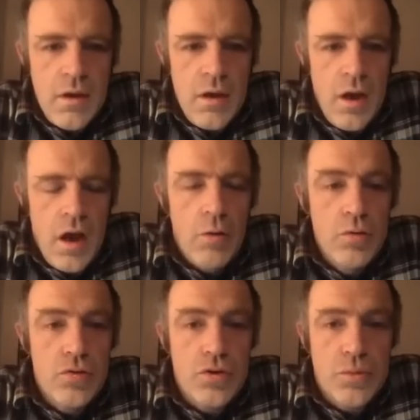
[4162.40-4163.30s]
How
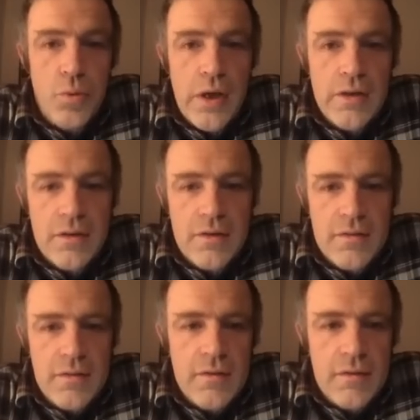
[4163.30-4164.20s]
to spread it?
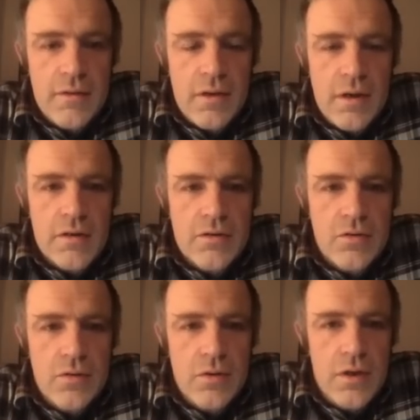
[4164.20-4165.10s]

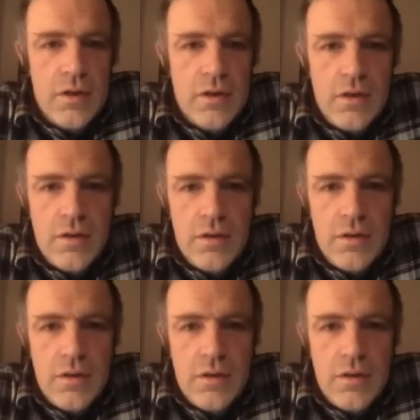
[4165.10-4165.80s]
So in